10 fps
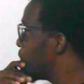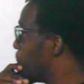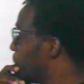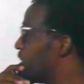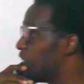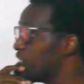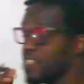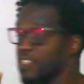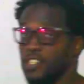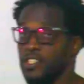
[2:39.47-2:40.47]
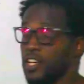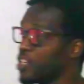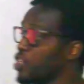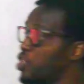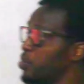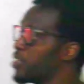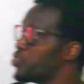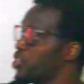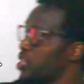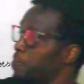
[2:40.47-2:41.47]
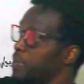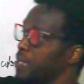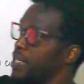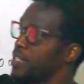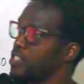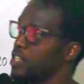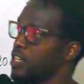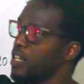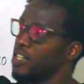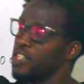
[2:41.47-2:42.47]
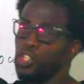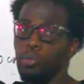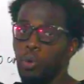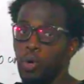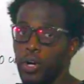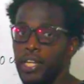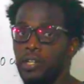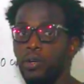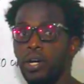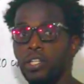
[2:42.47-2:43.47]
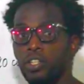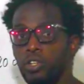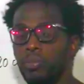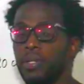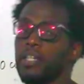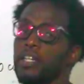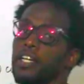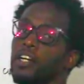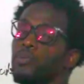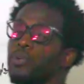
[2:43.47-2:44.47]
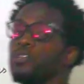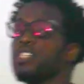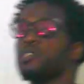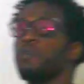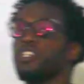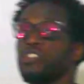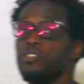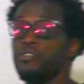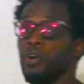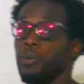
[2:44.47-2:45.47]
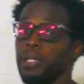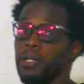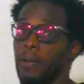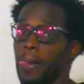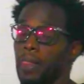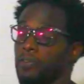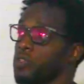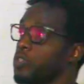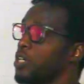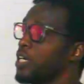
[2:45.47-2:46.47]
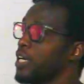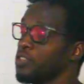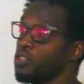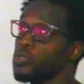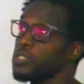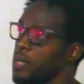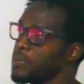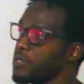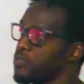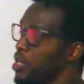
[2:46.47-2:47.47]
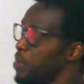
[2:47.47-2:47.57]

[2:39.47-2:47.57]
Since it's a cubic shape, meaning it's a cuboid or a cube, we use a special formula for those types of shapes.